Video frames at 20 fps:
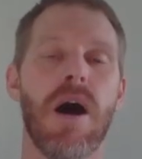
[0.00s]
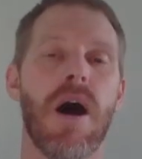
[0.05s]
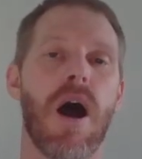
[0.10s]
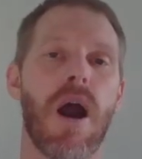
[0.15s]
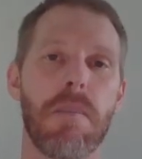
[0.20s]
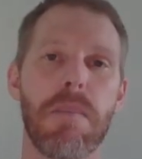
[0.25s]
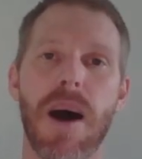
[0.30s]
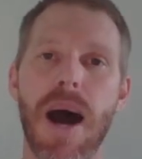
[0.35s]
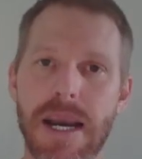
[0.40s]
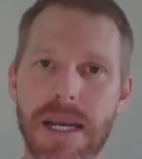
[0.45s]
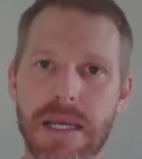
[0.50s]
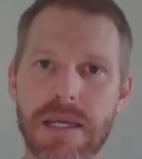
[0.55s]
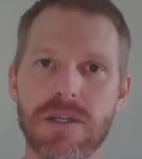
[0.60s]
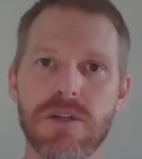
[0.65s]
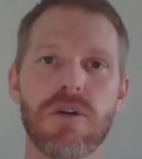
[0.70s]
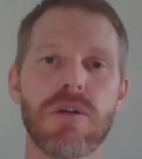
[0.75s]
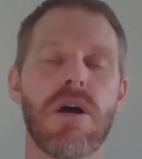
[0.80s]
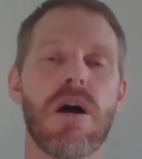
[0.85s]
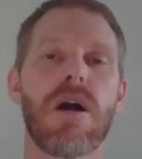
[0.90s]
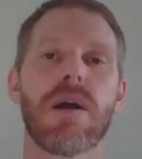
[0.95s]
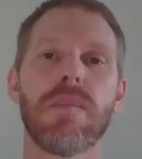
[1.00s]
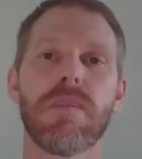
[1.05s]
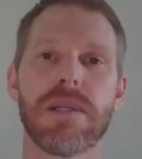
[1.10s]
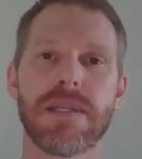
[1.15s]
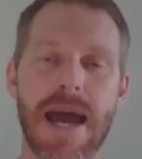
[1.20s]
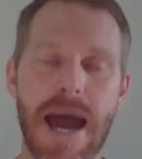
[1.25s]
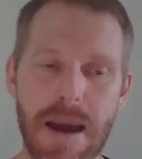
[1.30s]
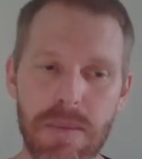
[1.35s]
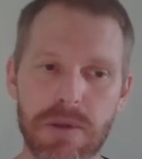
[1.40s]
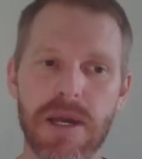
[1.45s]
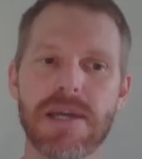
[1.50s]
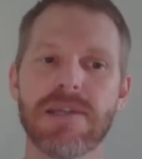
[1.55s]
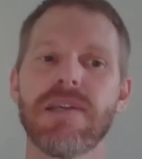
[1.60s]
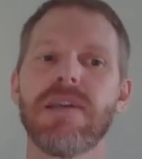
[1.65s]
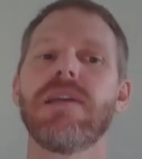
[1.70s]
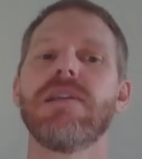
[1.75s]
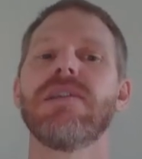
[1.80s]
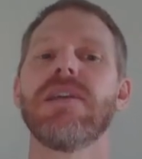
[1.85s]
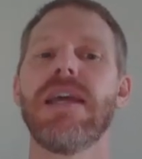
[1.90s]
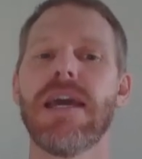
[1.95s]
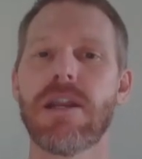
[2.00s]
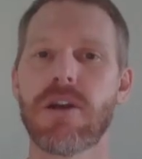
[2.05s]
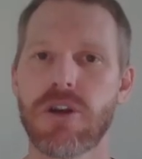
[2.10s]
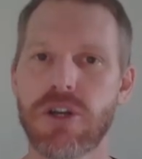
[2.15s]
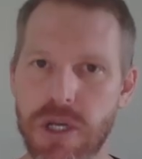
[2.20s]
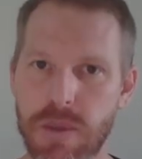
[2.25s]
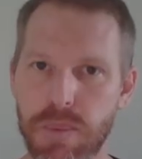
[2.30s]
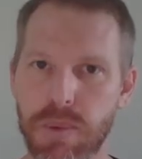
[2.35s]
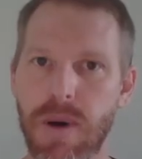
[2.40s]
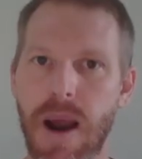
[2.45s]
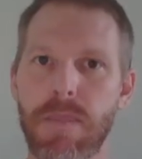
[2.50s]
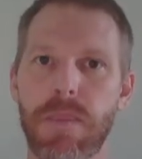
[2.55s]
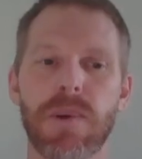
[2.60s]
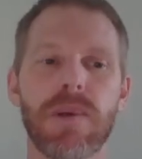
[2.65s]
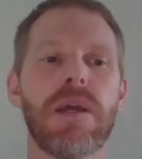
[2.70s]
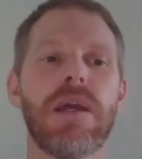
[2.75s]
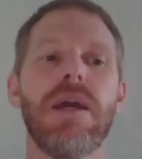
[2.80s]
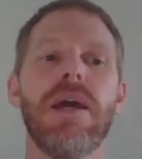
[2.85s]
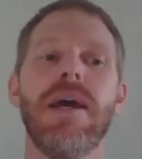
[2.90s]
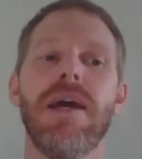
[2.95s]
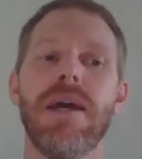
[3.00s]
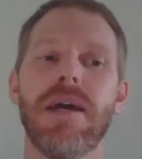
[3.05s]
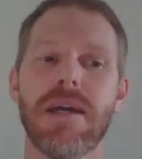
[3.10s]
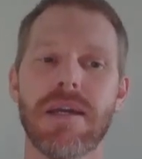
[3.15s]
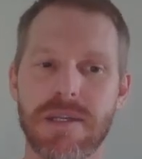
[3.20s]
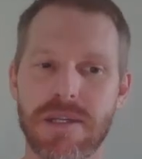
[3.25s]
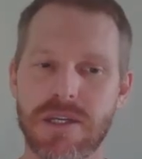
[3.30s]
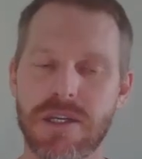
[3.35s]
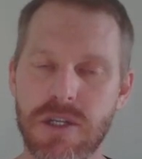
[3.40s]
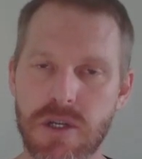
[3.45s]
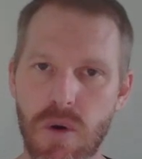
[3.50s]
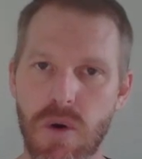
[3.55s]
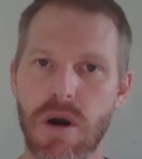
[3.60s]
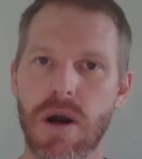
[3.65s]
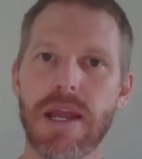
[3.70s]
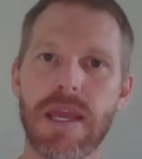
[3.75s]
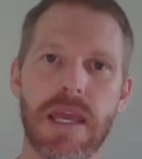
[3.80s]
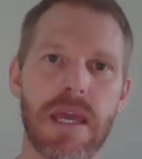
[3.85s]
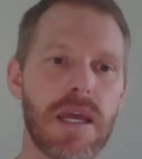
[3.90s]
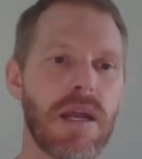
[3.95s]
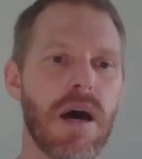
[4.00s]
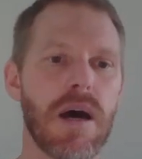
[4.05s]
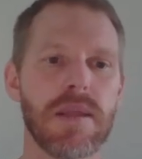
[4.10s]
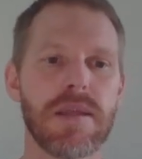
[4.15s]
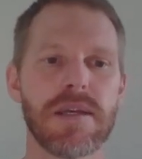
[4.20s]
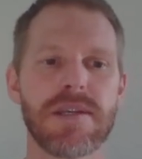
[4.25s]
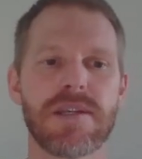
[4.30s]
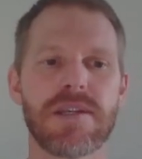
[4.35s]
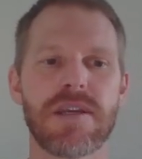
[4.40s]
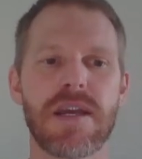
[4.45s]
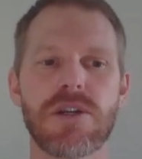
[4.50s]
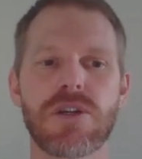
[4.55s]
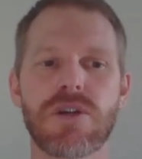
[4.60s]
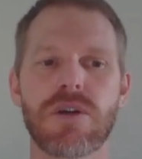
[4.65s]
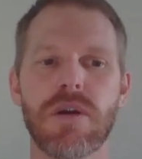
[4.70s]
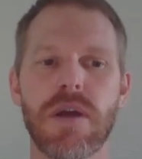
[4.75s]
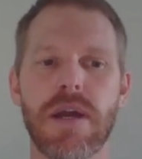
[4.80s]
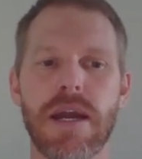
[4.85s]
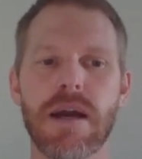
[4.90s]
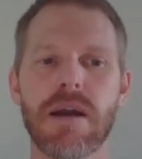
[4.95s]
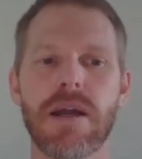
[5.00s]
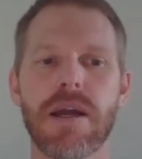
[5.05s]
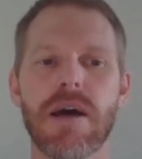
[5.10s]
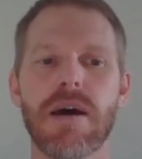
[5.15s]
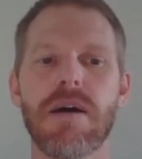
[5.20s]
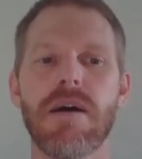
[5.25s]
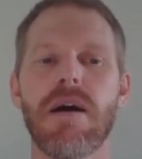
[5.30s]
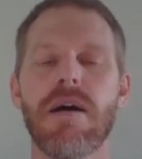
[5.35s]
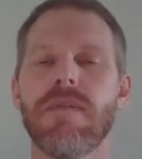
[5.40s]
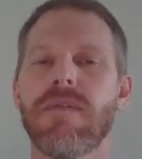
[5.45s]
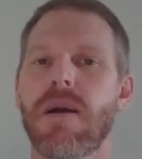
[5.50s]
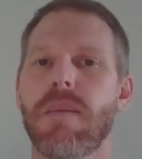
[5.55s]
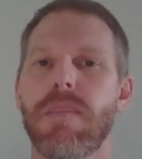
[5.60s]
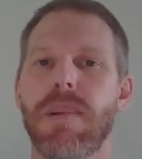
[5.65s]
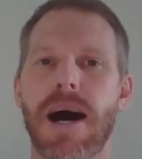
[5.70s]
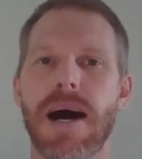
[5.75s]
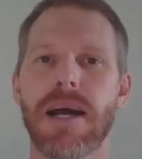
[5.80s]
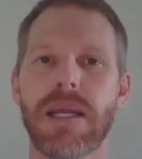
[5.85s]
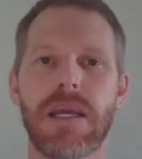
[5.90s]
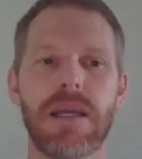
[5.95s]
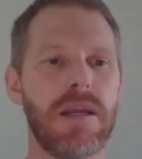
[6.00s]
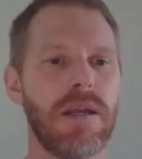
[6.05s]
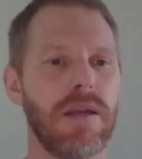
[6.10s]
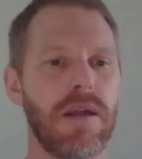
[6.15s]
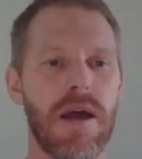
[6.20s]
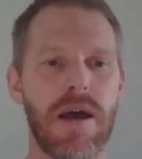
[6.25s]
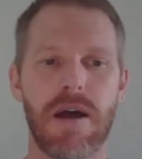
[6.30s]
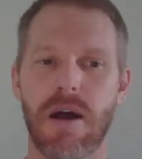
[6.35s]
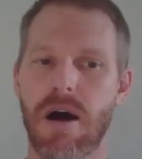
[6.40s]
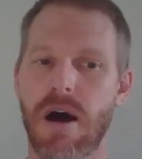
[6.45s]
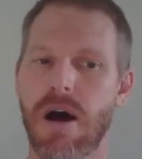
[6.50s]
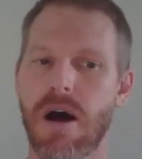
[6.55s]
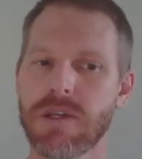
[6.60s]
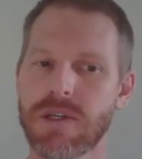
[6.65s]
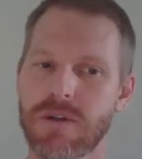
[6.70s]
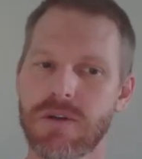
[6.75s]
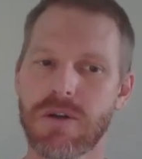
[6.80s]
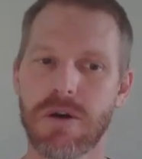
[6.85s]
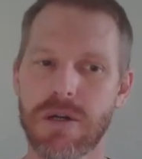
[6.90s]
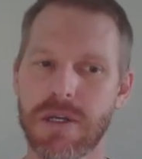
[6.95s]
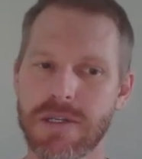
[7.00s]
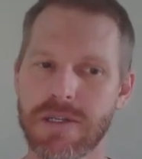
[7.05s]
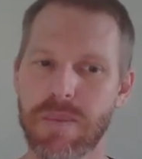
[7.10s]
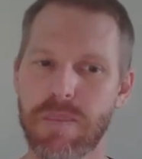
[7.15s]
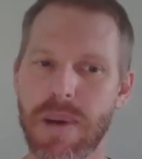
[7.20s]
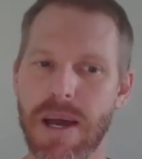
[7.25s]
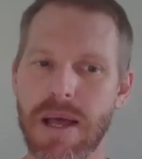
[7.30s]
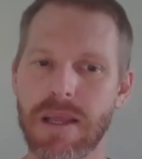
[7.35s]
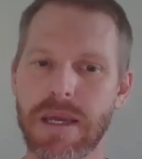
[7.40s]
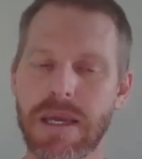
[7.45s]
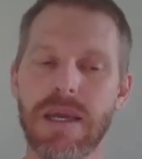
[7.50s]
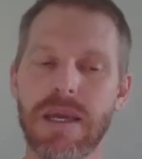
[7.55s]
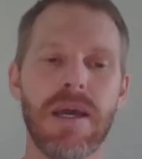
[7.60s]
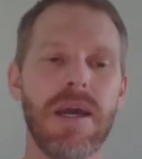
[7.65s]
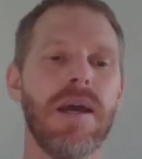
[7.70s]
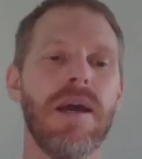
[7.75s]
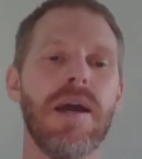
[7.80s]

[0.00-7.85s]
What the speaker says: Our body is no longer metabolizing its energy properly. It's storing it on the central area of our body, also known as the belly.